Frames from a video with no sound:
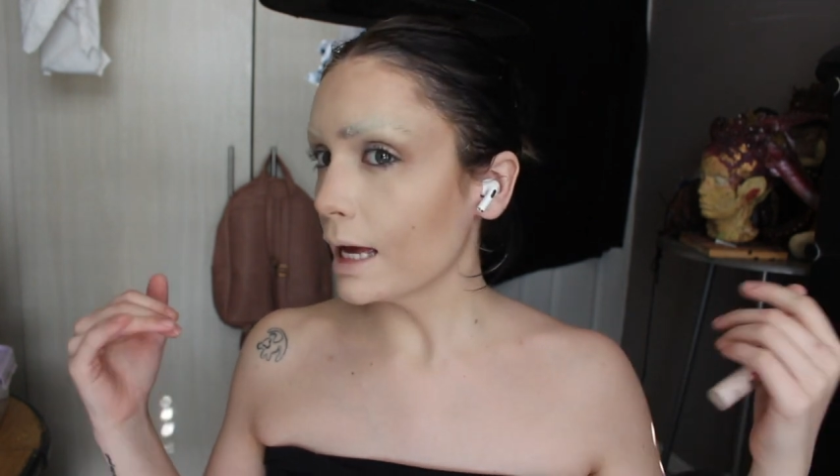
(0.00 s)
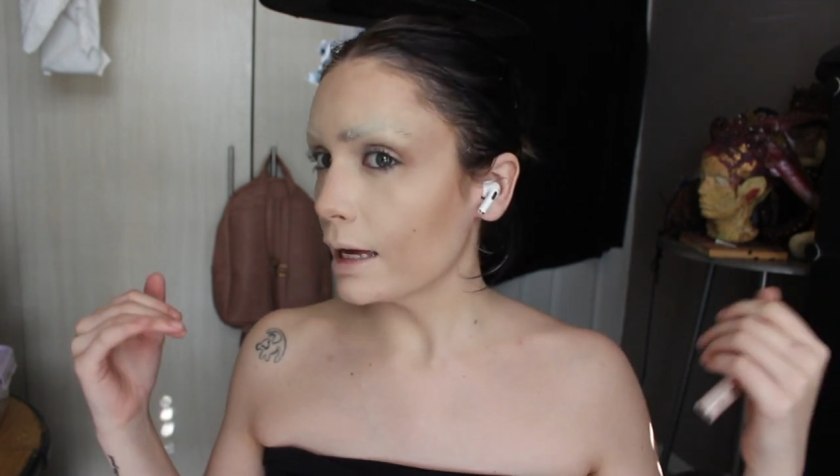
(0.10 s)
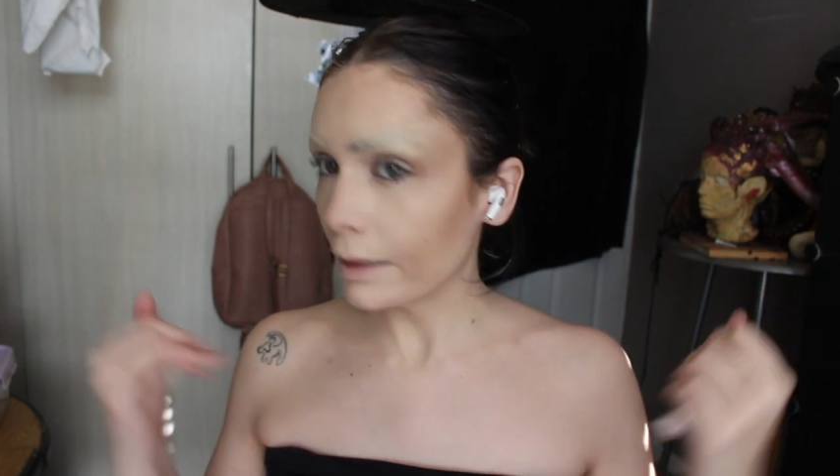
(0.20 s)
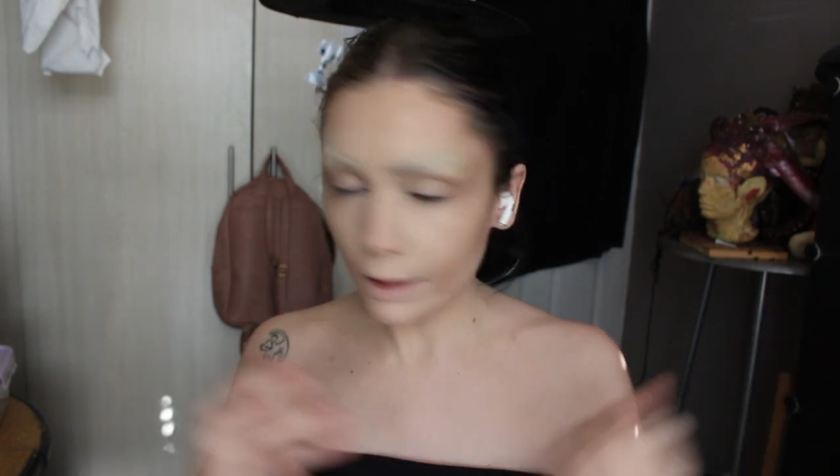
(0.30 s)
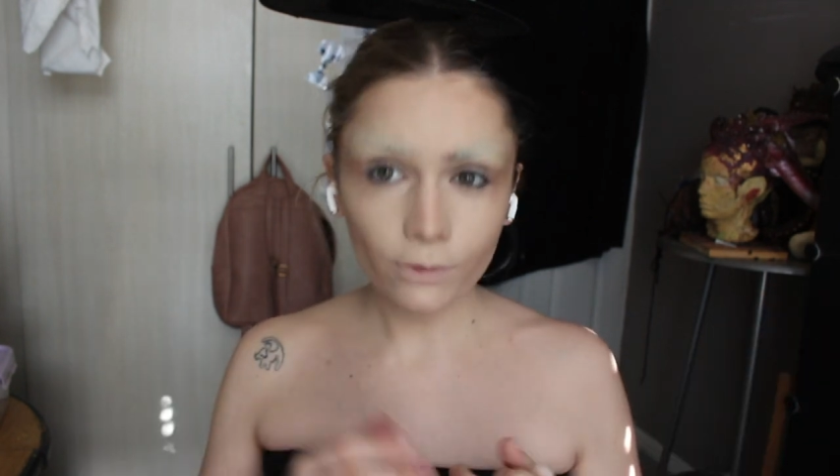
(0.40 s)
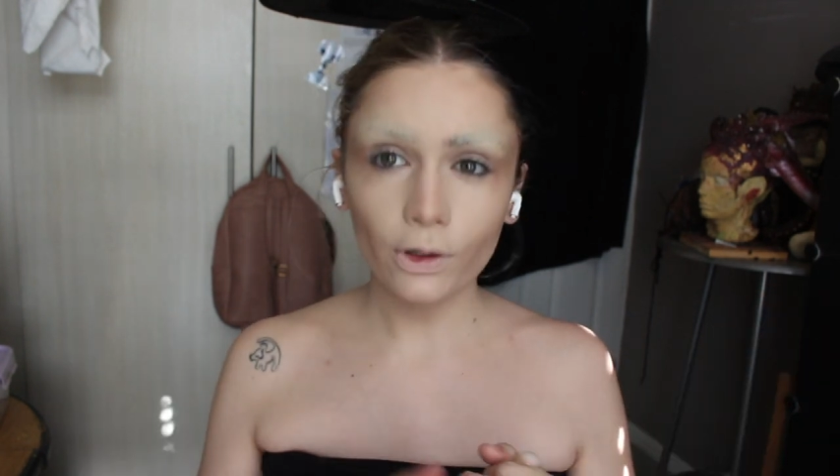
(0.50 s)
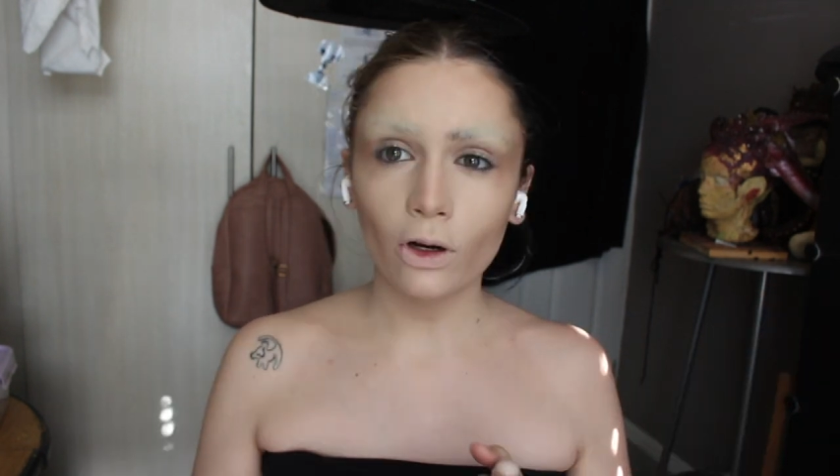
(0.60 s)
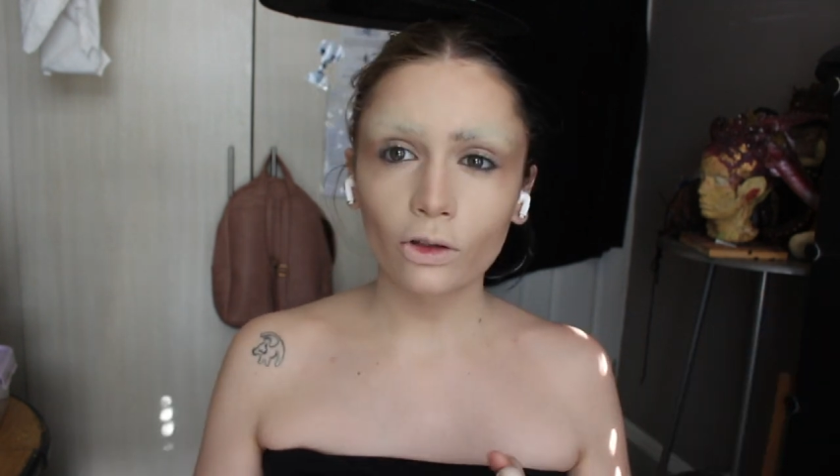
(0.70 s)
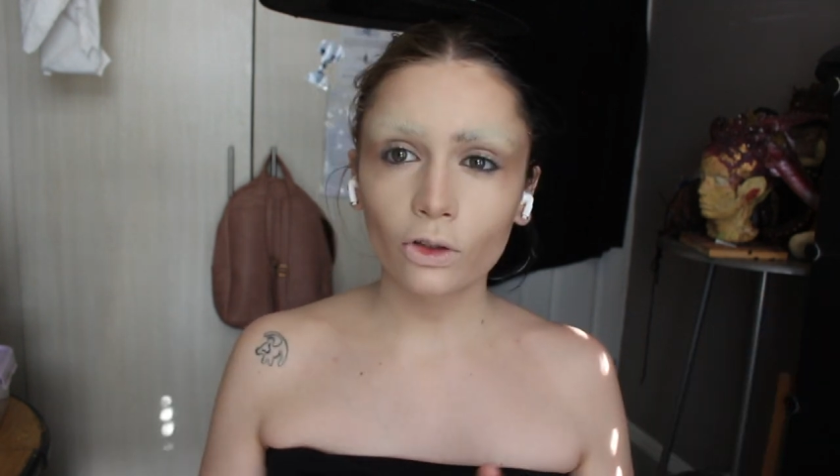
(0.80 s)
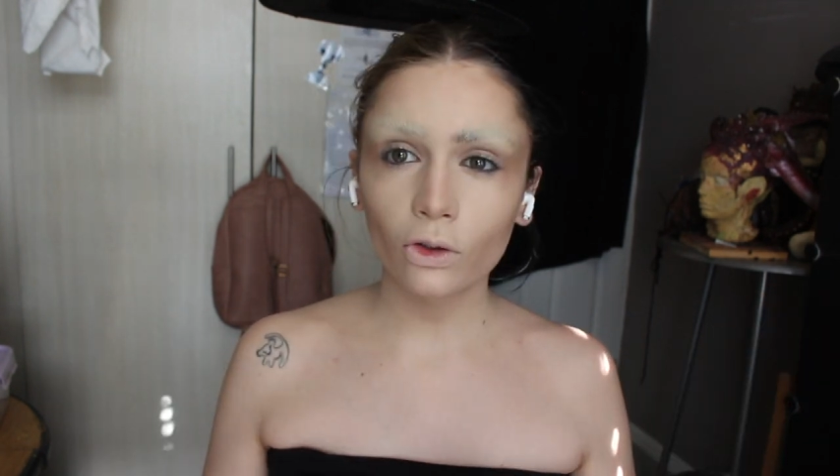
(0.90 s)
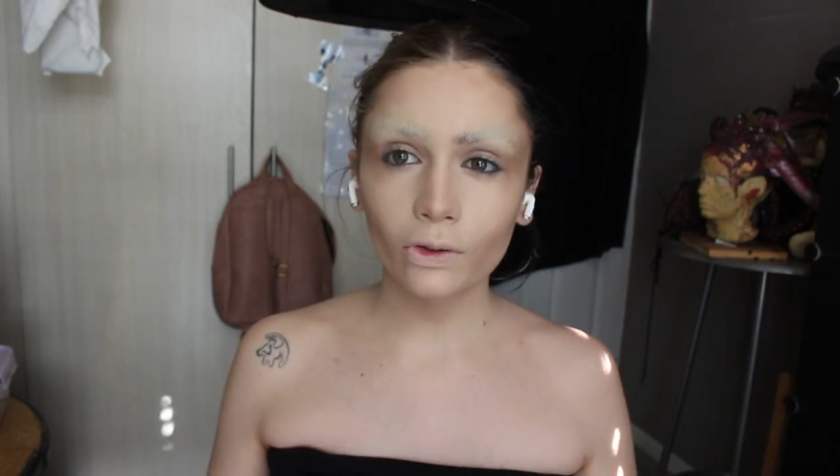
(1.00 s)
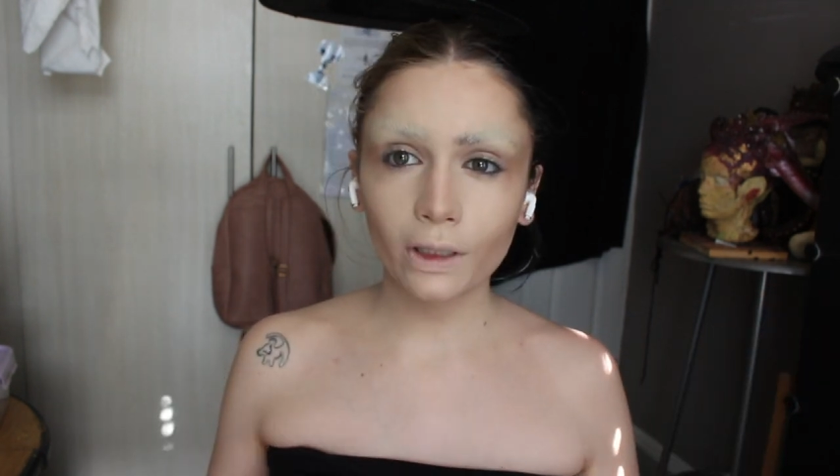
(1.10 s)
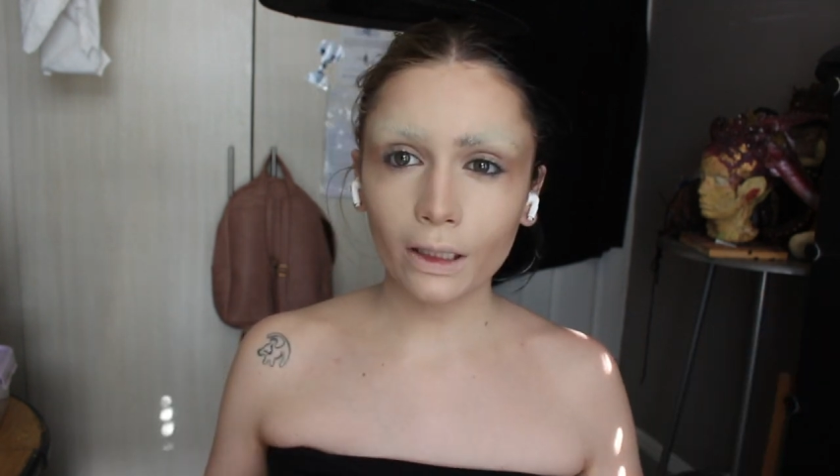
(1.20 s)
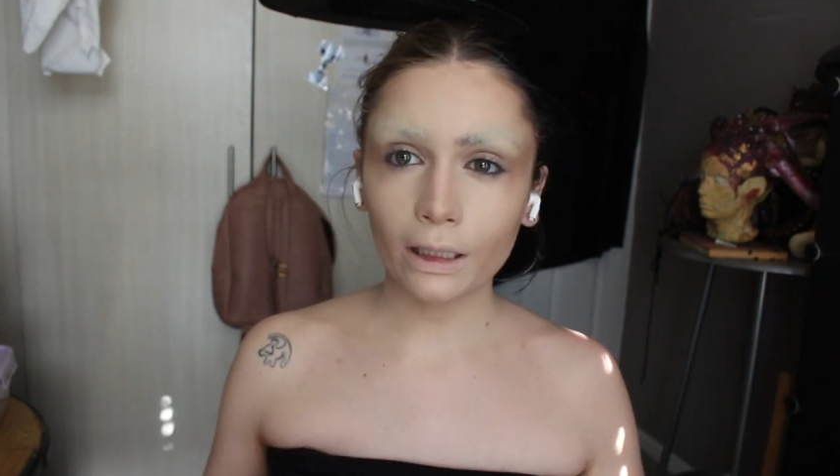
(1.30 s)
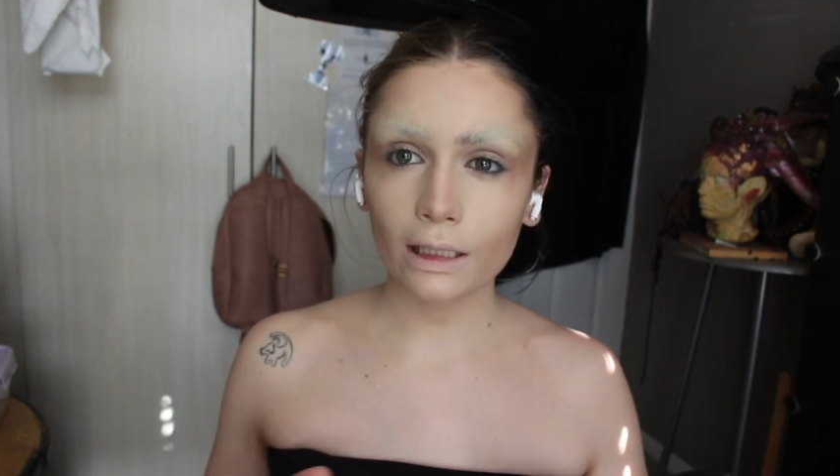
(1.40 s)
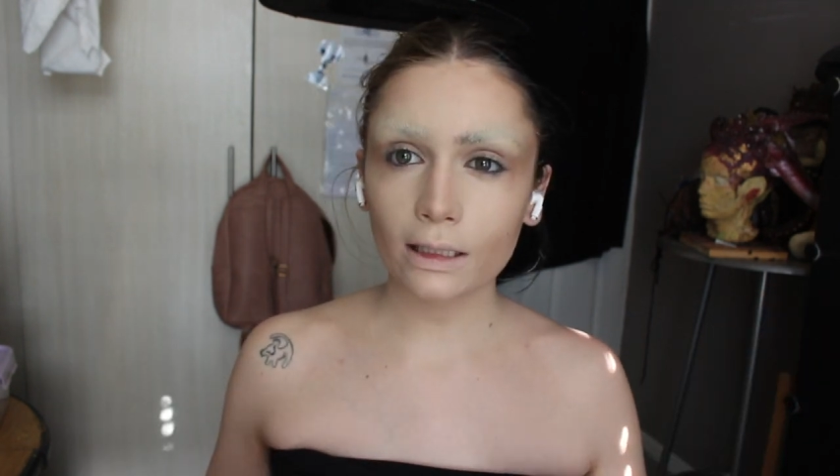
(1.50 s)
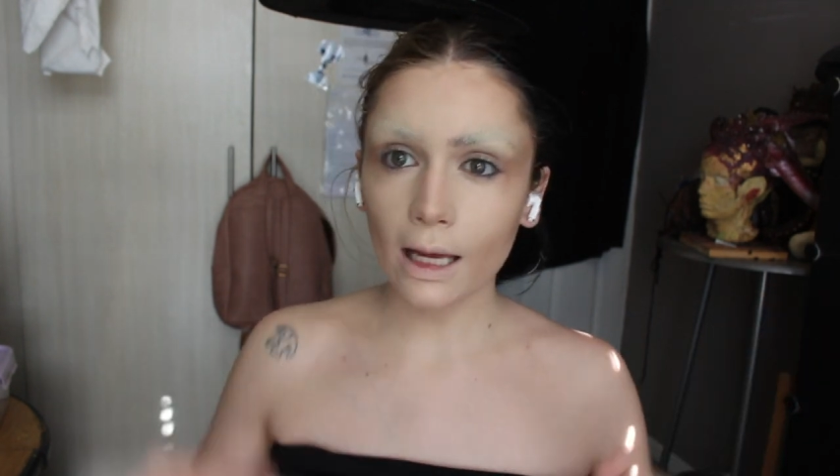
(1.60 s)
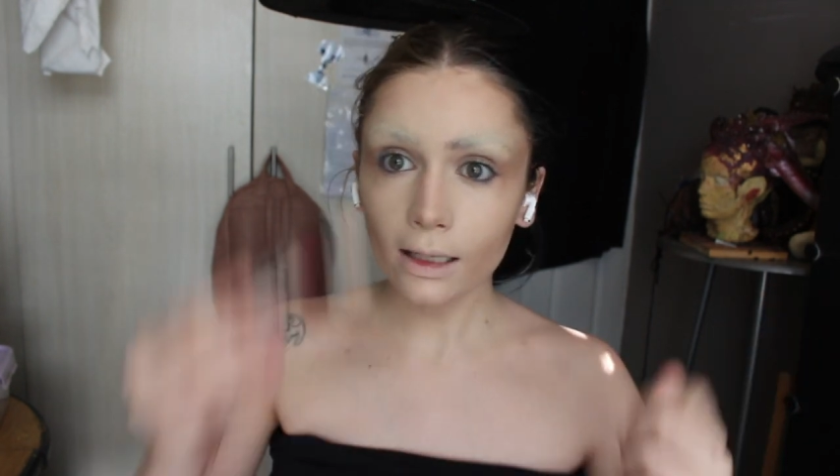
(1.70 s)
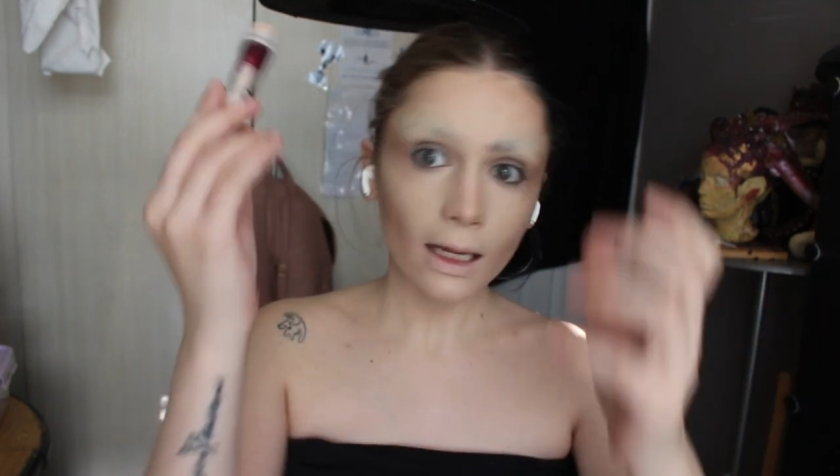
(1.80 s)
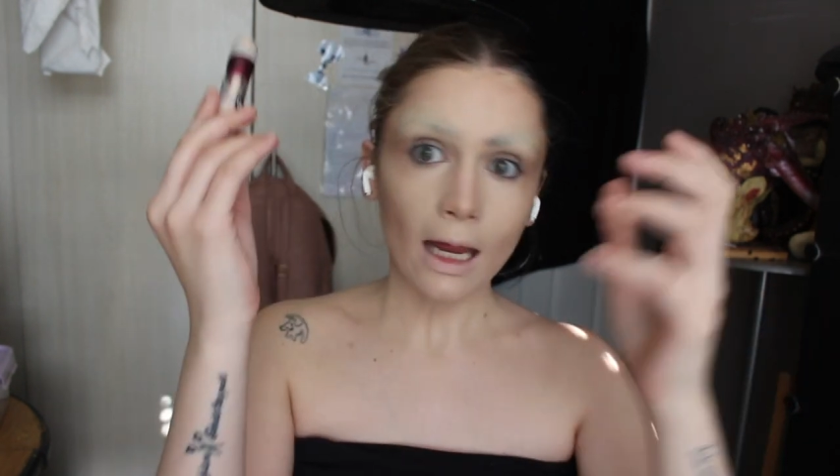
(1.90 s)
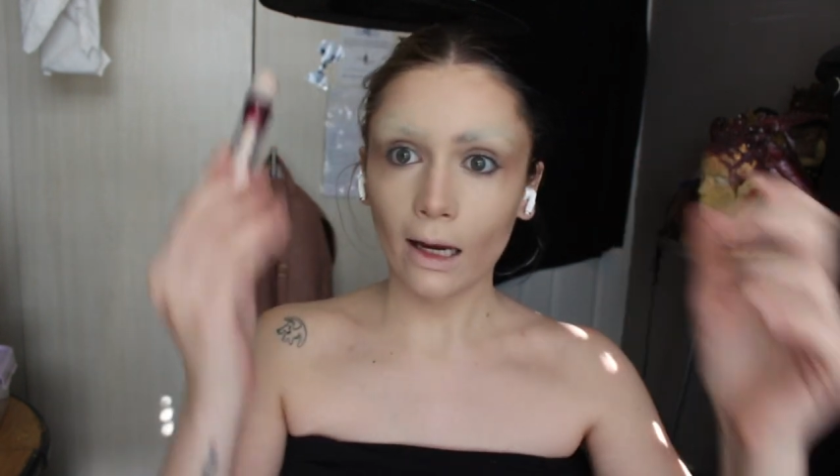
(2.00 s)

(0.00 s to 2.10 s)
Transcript: heavy contouring needs an